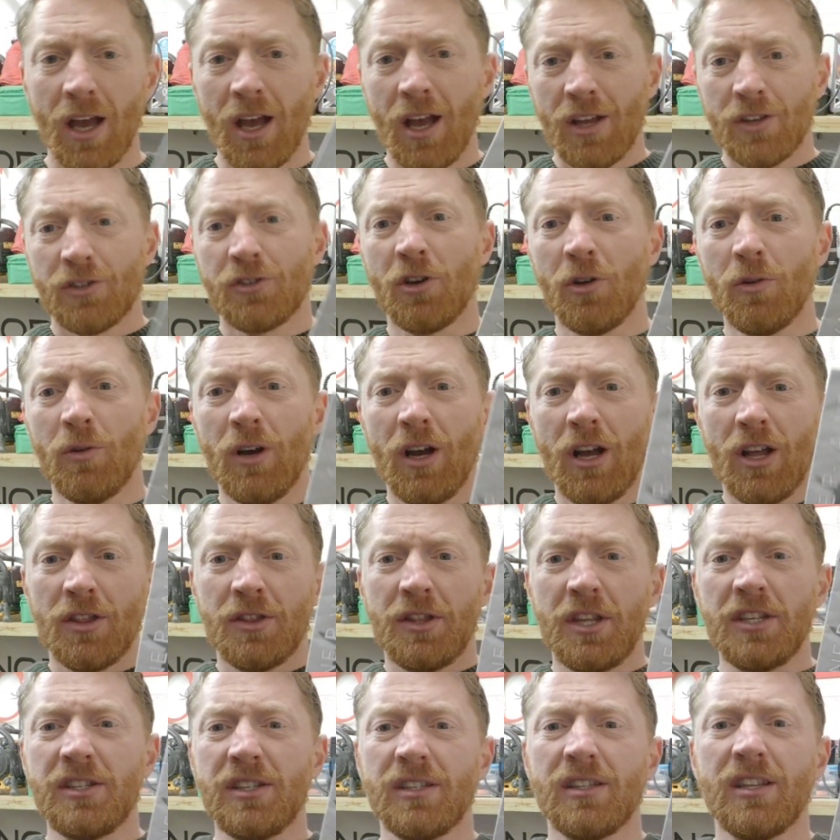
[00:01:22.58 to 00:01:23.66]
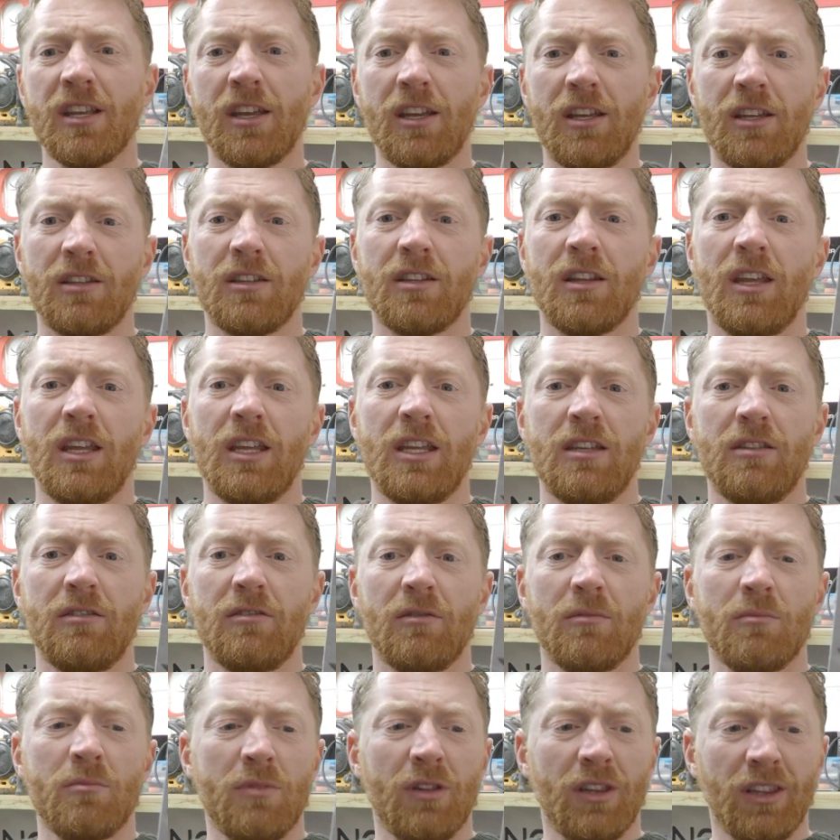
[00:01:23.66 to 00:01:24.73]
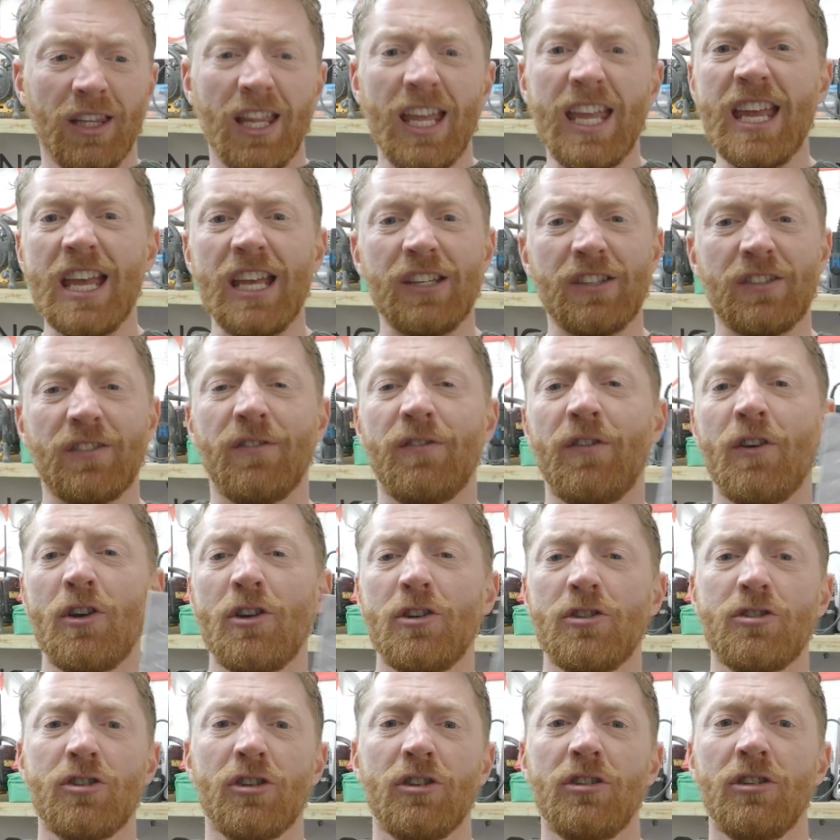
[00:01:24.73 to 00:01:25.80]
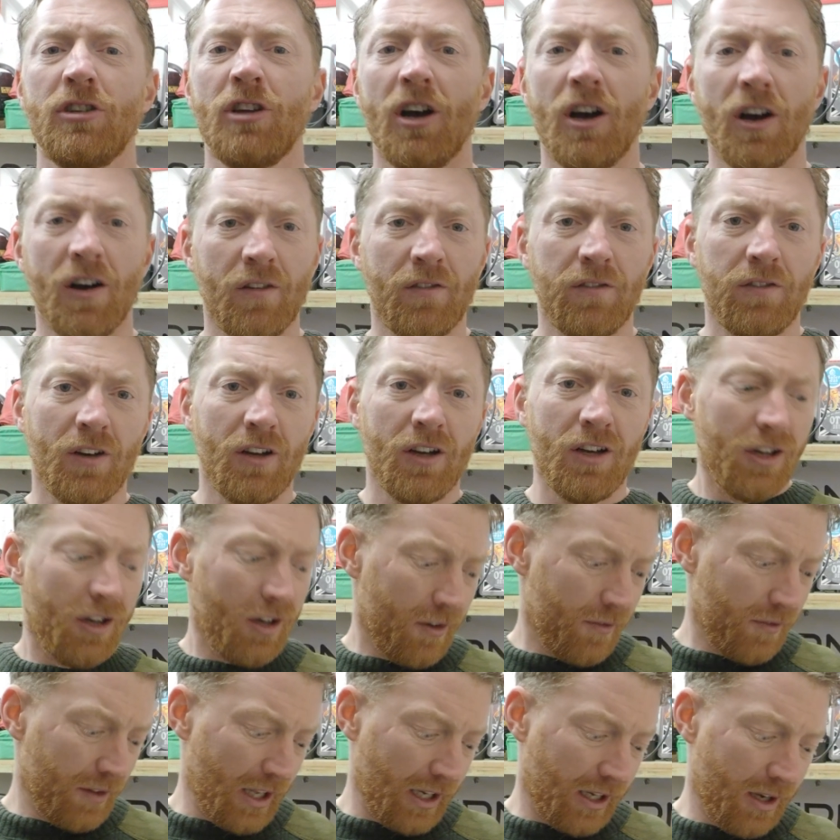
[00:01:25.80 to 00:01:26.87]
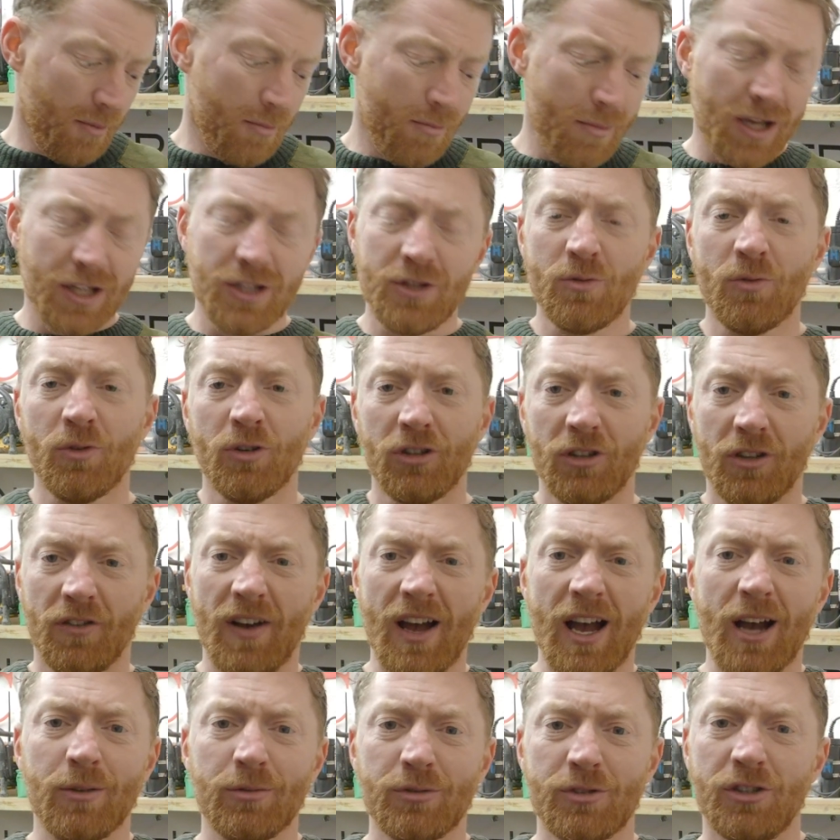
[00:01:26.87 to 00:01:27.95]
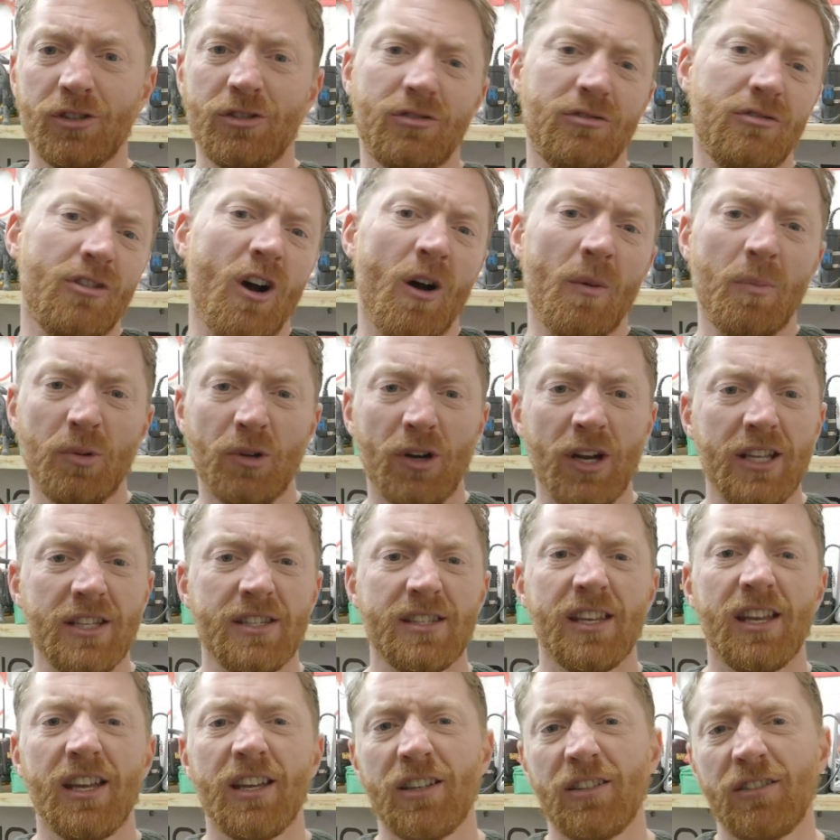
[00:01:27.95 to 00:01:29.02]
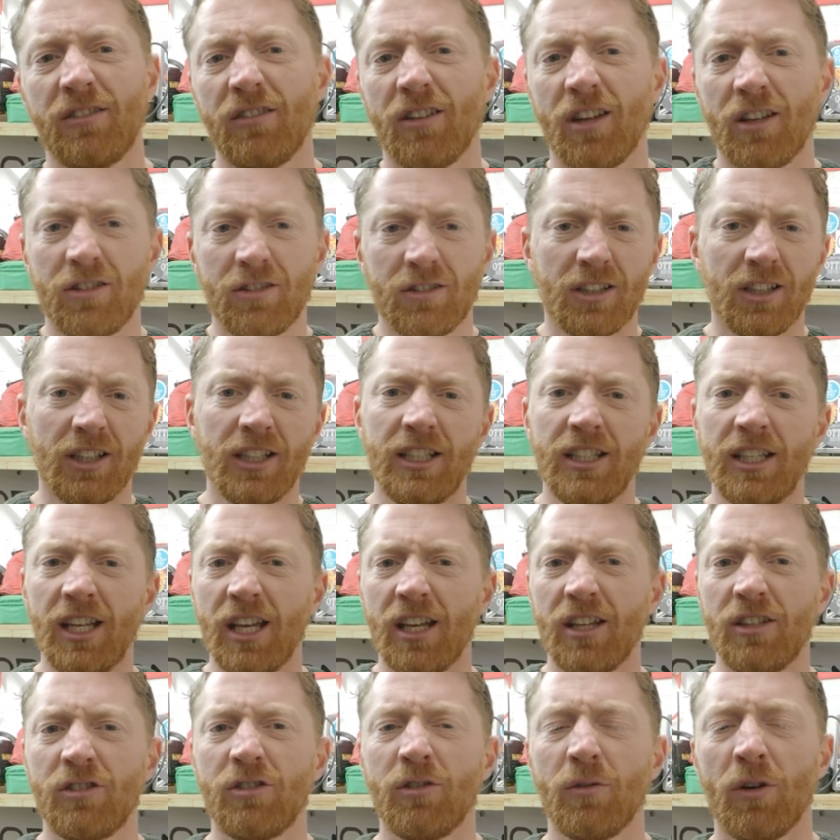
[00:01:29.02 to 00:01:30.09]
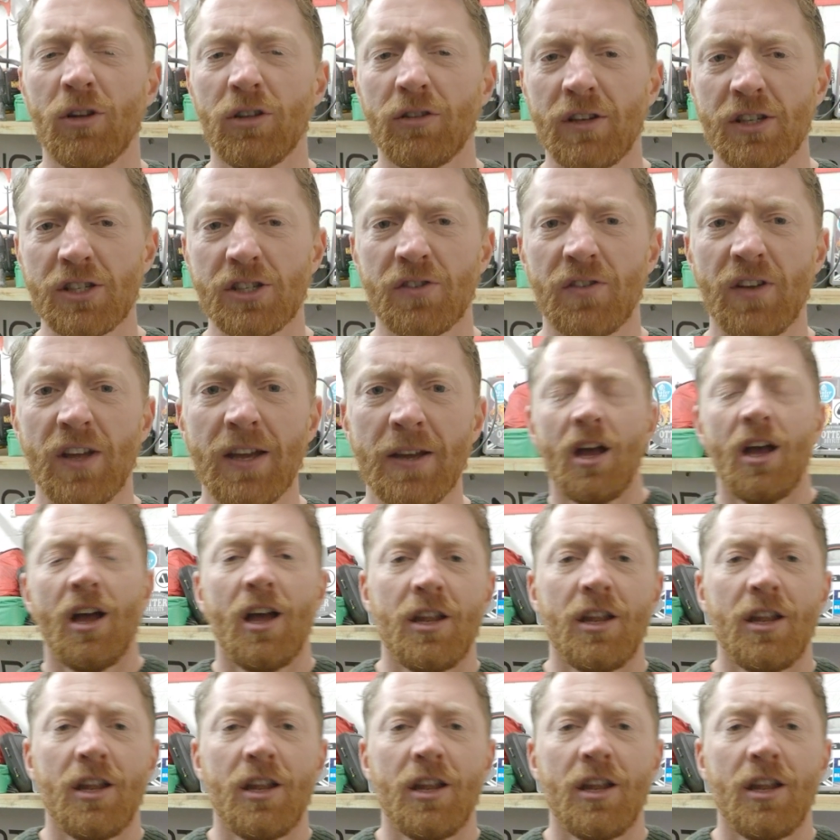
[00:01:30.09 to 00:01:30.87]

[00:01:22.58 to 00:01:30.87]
So this is the latest version of like a manual of how to operate it and clean it and do all the rest of it.